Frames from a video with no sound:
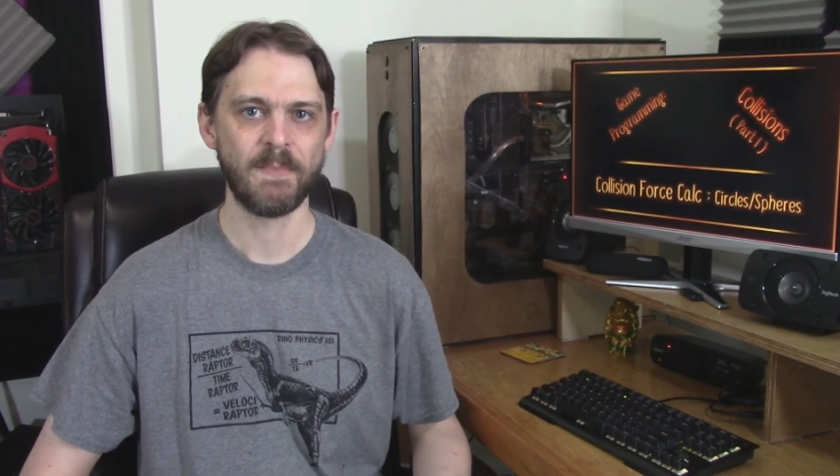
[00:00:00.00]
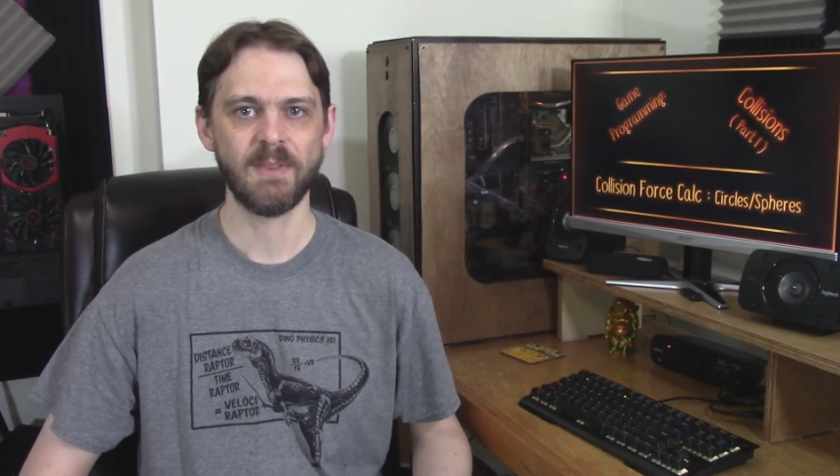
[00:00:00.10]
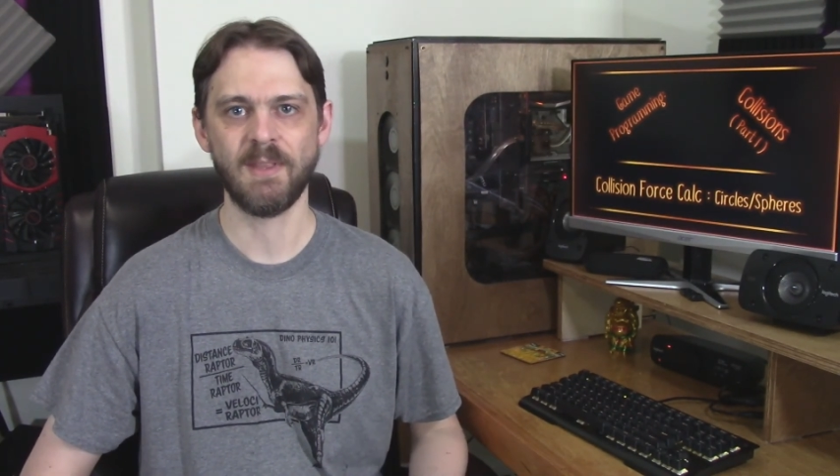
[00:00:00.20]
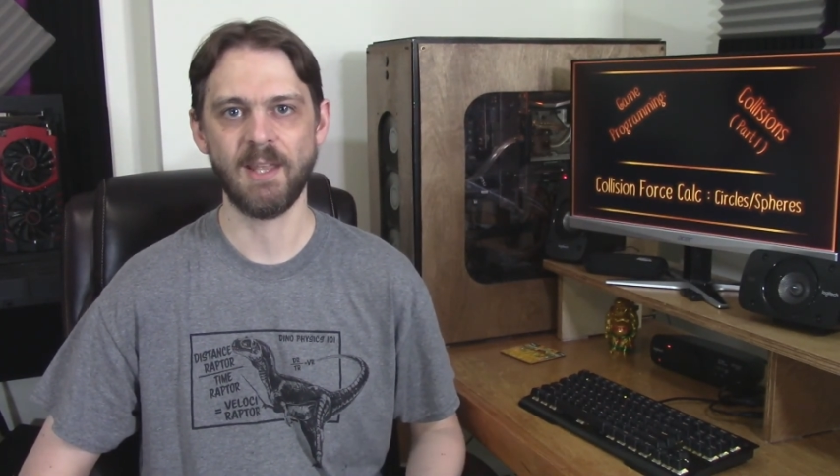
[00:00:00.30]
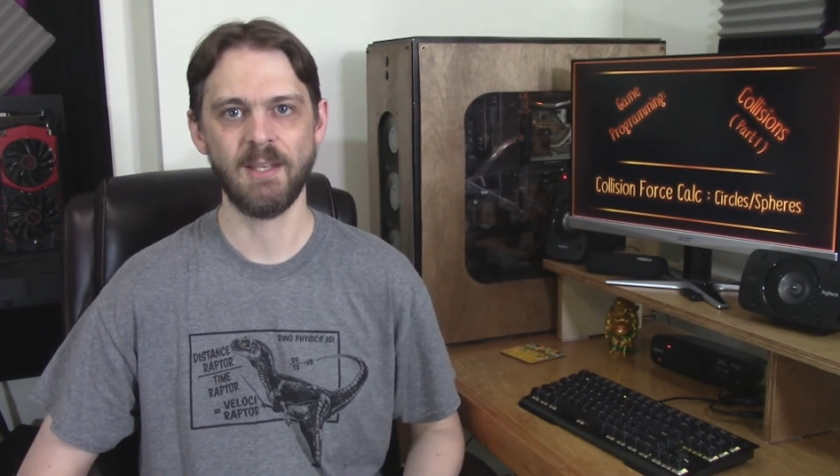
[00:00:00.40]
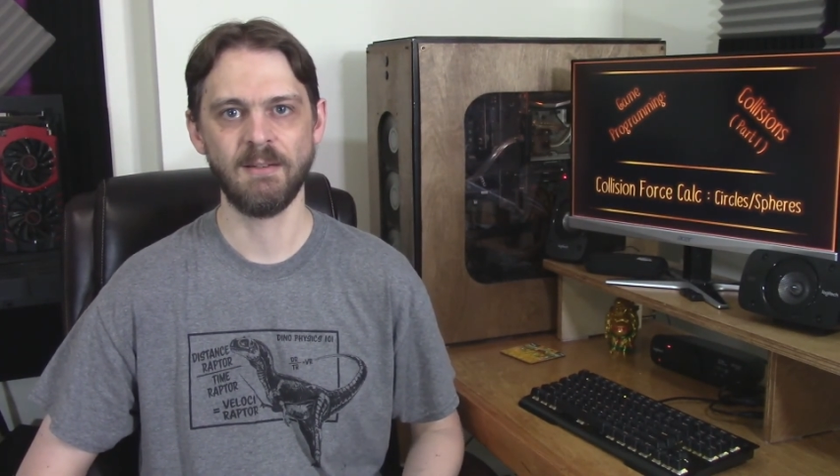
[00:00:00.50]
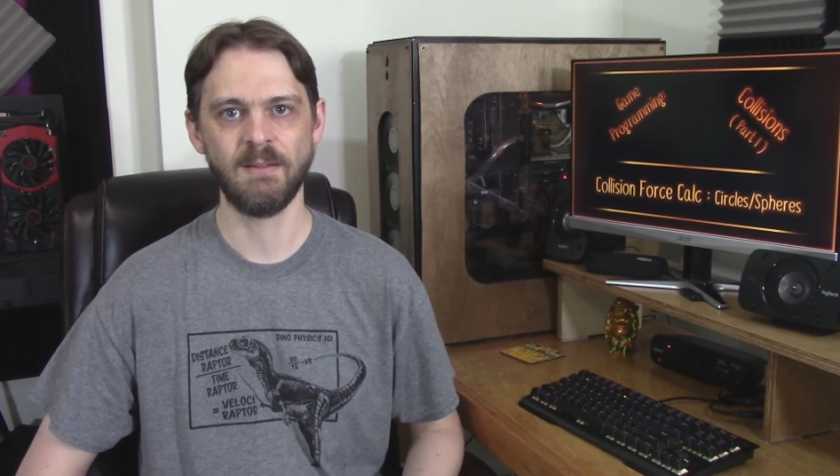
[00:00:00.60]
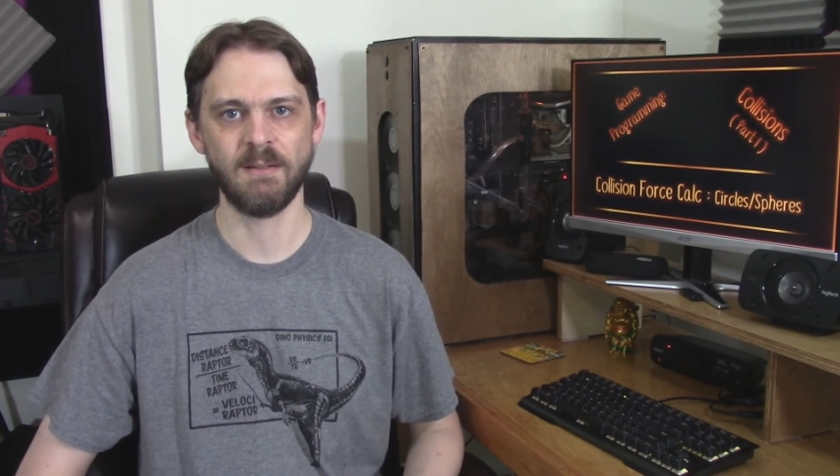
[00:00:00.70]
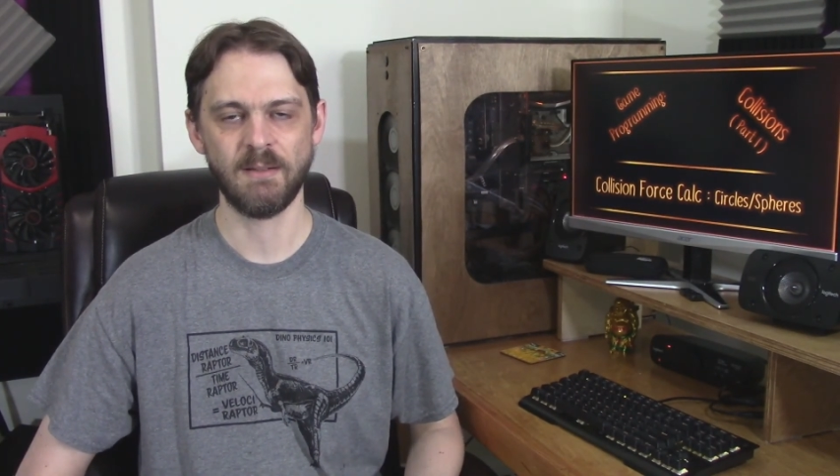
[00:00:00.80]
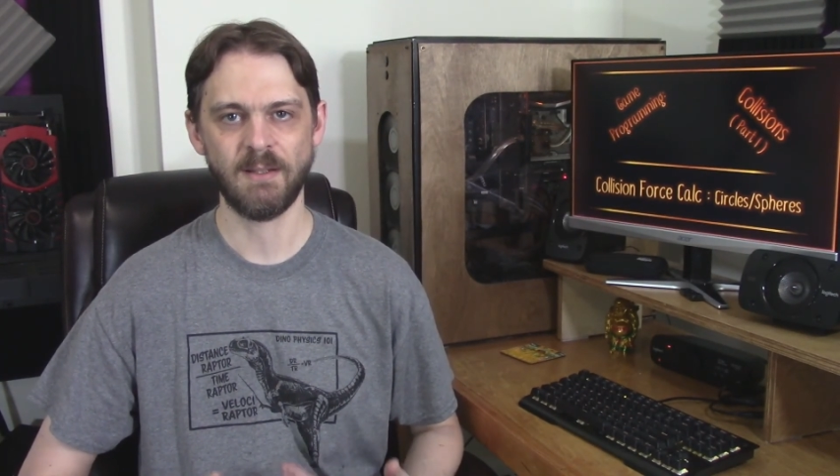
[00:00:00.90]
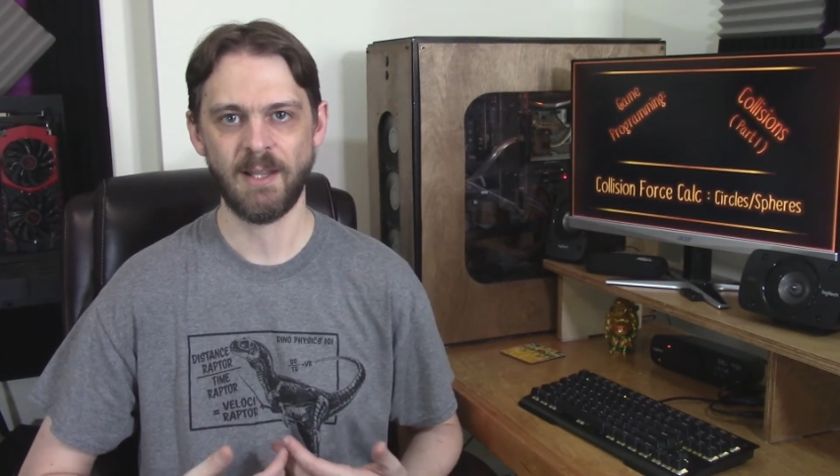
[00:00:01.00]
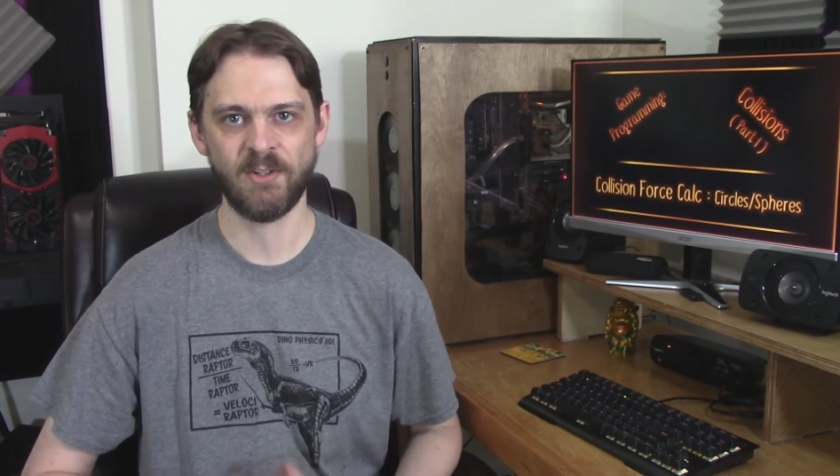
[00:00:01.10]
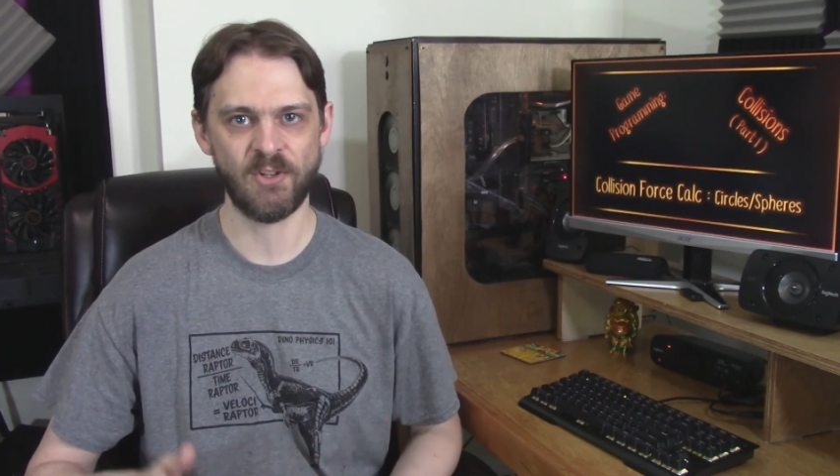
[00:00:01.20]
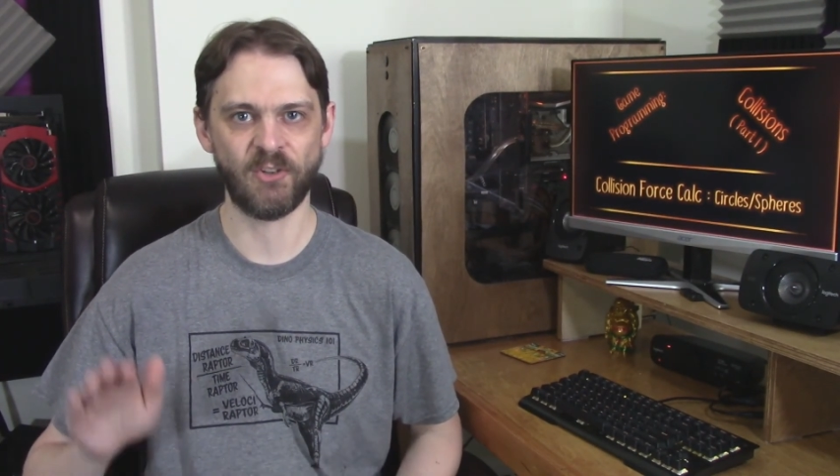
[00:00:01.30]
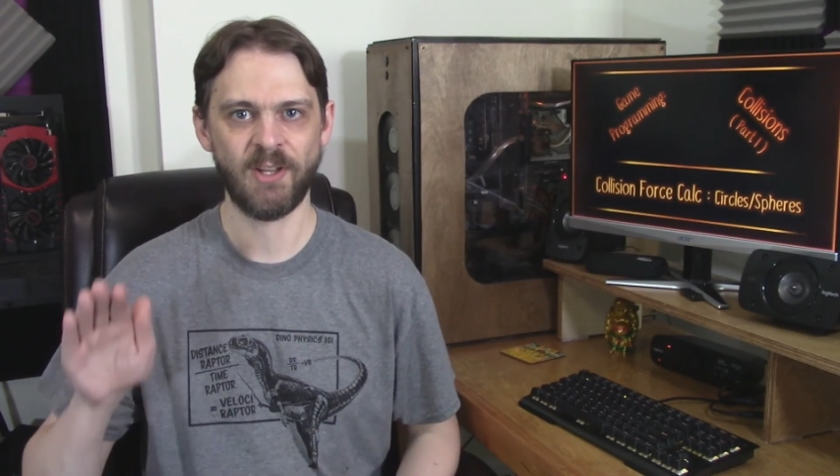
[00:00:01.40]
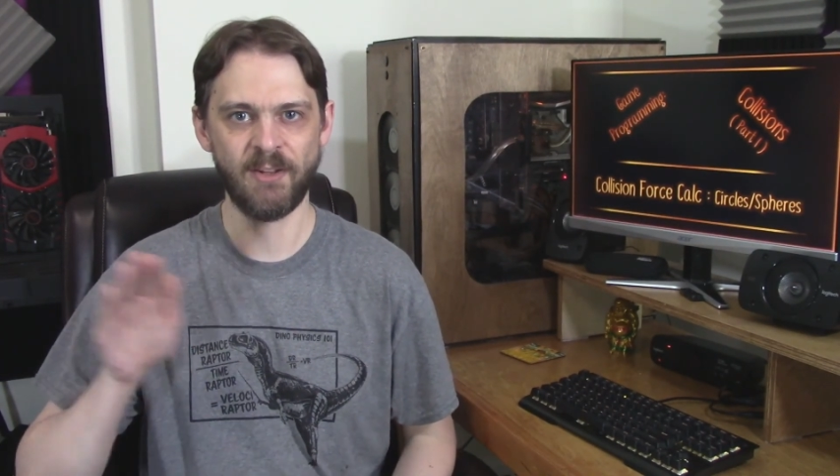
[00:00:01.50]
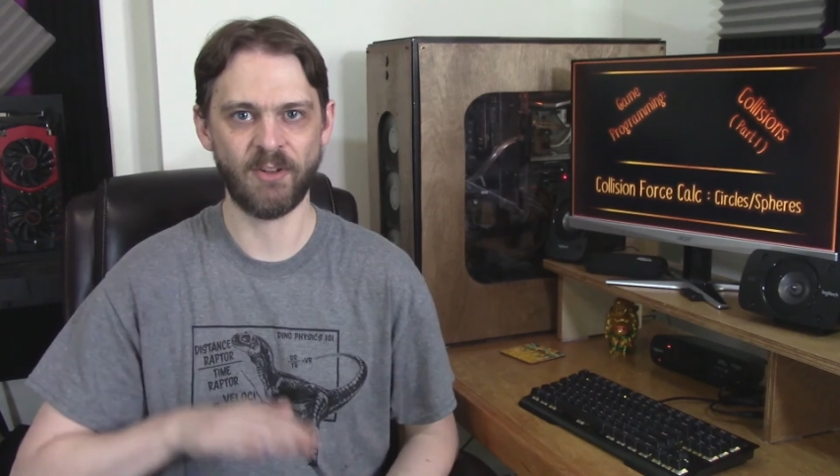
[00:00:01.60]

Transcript: then it just hits